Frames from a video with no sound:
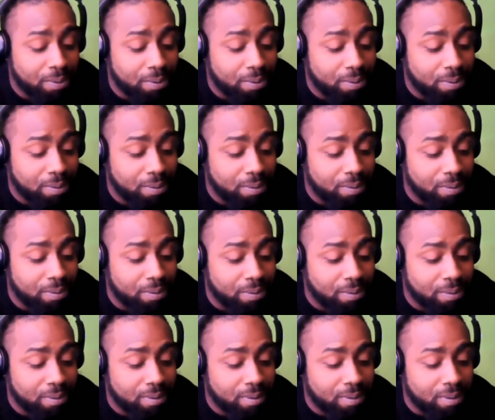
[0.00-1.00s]

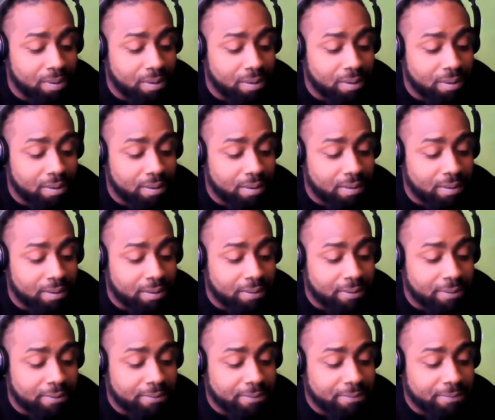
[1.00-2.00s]

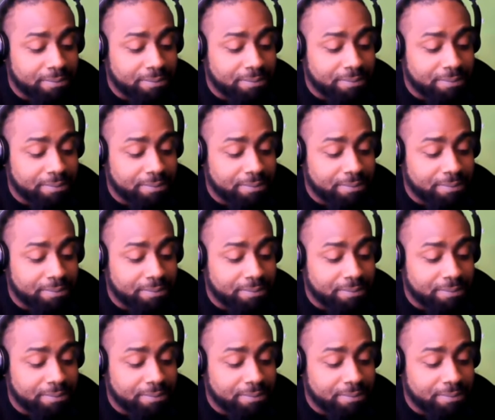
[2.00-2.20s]
Nobody speaks.